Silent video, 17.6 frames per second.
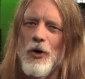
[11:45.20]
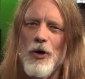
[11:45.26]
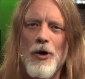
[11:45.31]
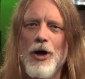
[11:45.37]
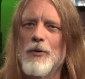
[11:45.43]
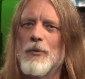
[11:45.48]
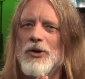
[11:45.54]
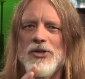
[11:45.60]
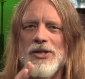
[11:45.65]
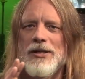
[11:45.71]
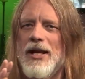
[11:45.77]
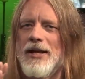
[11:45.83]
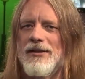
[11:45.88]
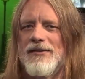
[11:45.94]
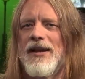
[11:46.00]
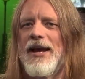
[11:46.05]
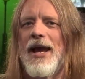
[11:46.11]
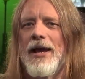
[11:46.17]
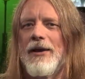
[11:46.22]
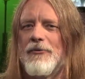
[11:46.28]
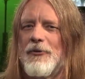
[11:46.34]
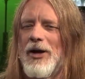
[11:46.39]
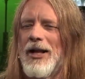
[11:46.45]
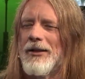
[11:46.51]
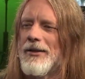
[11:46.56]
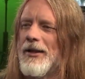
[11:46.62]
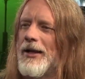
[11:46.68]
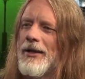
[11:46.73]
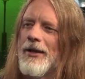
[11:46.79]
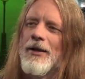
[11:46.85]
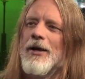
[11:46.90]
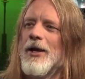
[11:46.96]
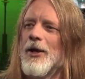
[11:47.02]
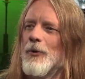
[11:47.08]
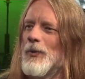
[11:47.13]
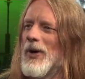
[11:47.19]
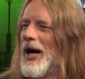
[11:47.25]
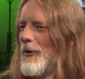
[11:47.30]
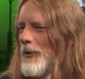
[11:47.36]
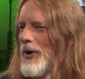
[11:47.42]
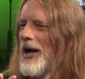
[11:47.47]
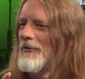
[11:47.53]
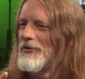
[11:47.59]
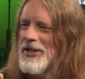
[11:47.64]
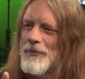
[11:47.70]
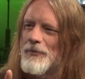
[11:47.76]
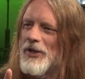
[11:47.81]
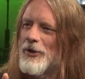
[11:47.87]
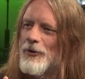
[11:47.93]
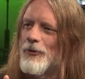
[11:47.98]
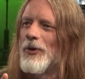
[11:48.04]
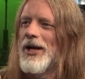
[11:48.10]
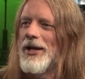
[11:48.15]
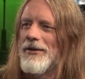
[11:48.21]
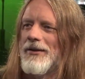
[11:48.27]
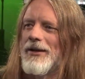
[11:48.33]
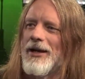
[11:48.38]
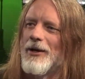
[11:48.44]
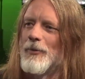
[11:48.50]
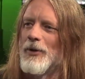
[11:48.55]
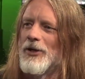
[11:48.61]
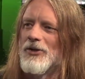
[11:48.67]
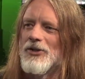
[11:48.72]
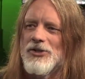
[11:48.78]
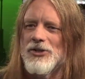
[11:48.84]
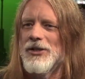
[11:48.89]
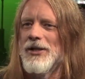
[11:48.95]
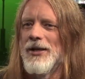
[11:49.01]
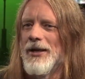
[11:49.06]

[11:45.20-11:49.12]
almost in that day felt like, wow, we have something great here, because